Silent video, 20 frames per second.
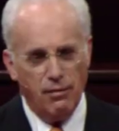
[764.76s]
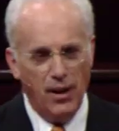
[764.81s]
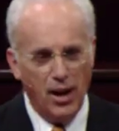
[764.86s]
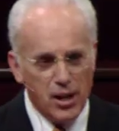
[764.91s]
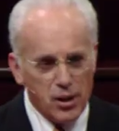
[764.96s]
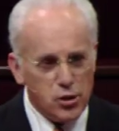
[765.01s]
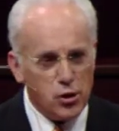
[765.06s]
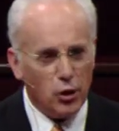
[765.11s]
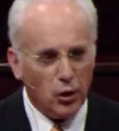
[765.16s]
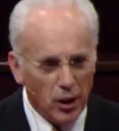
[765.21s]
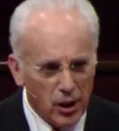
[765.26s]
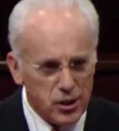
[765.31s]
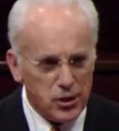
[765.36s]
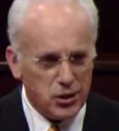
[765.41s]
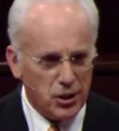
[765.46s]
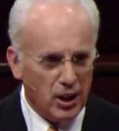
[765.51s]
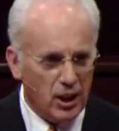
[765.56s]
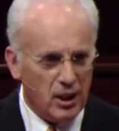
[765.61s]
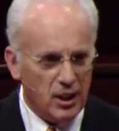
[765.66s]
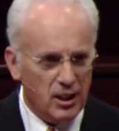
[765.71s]

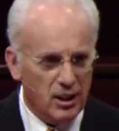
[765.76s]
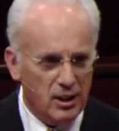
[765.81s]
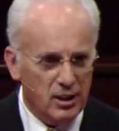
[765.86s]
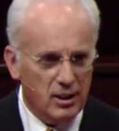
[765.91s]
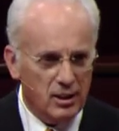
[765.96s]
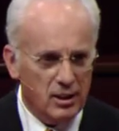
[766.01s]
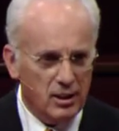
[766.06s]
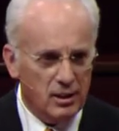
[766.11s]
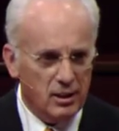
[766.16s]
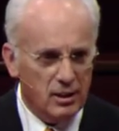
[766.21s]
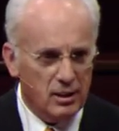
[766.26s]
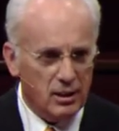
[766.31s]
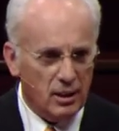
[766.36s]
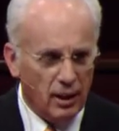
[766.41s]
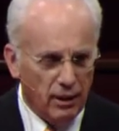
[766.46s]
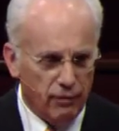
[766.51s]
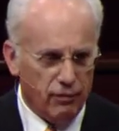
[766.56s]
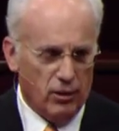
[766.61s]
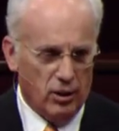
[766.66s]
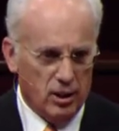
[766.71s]
evangelistic
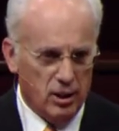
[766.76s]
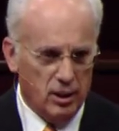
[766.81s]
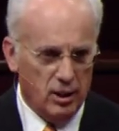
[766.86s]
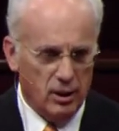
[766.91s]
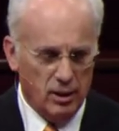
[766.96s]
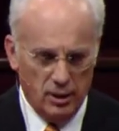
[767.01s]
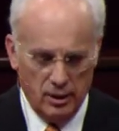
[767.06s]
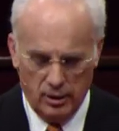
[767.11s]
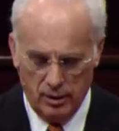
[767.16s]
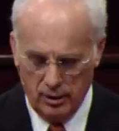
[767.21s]
effort.